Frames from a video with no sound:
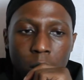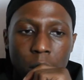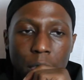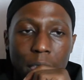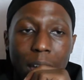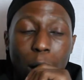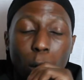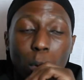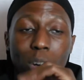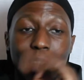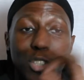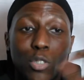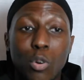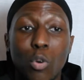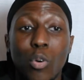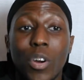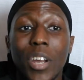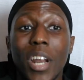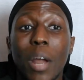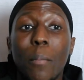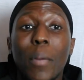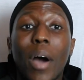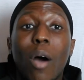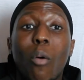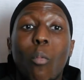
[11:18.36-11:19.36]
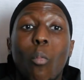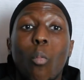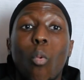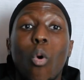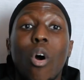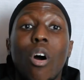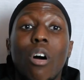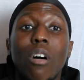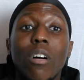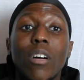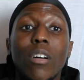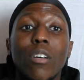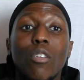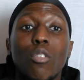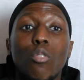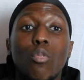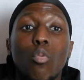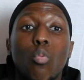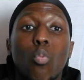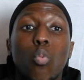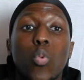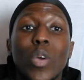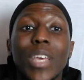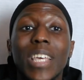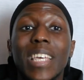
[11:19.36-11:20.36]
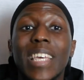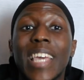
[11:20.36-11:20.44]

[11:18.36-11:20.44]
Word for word: that were talking about what we